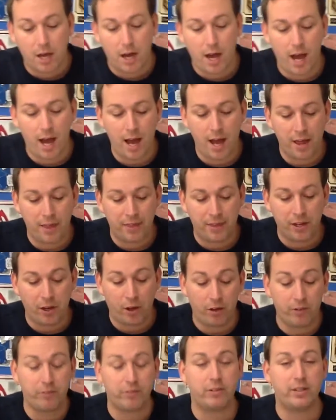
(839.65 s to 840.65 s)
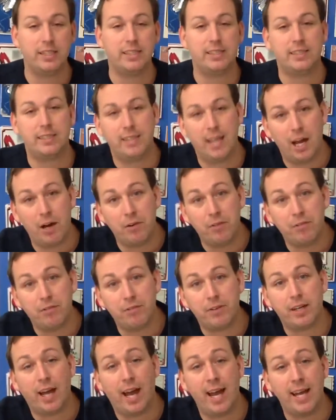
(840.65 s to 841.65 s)
The offer
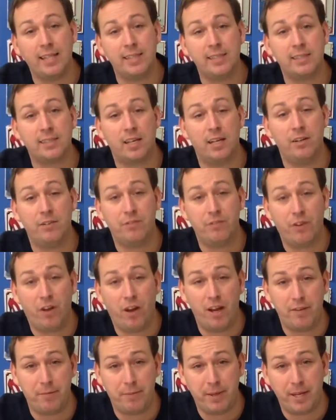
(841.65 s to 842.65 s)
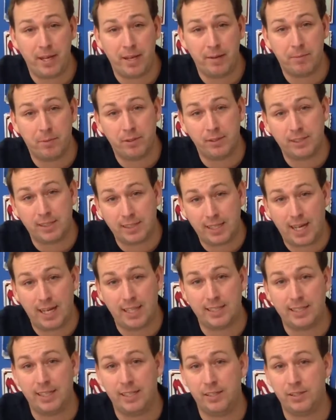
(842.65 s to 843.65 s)
itself ends at 5 PM on
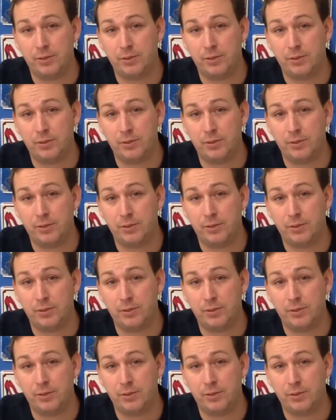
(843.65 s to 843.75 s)
Saturday the